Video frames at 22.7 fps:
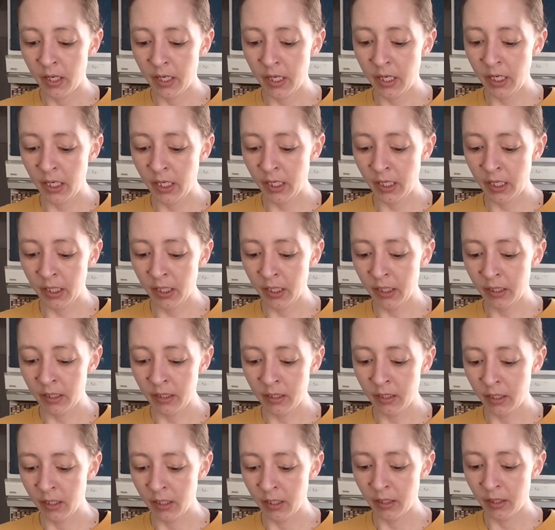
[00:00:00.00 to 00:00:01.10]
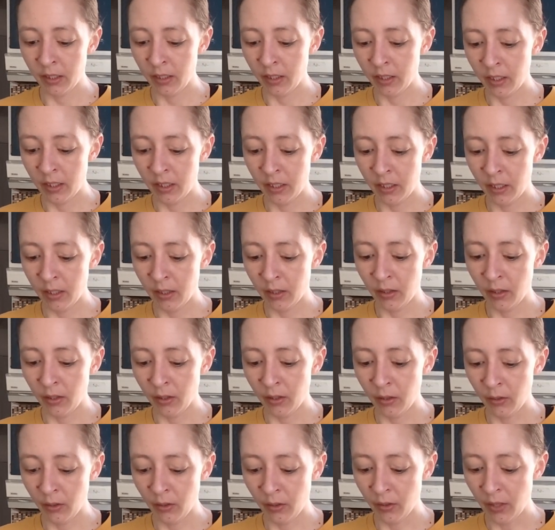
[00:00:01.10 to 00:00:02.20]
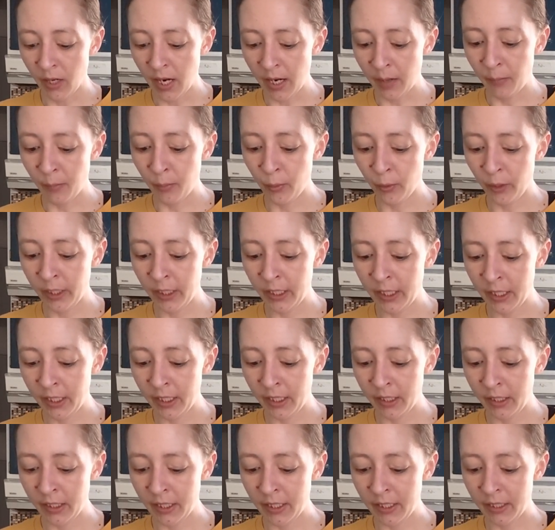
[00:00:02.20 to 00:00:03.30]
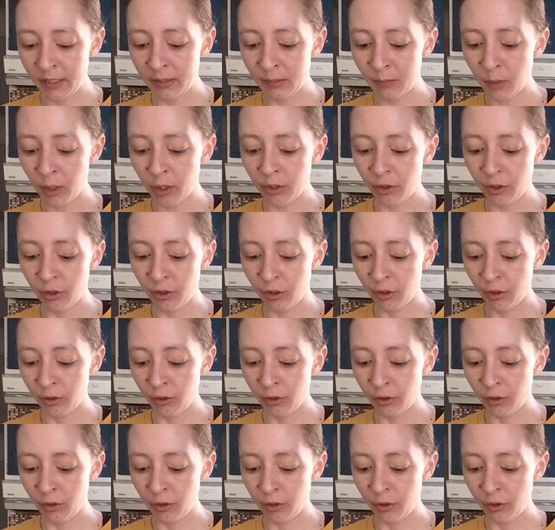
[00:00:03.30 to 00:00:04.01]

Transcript: and I put in as much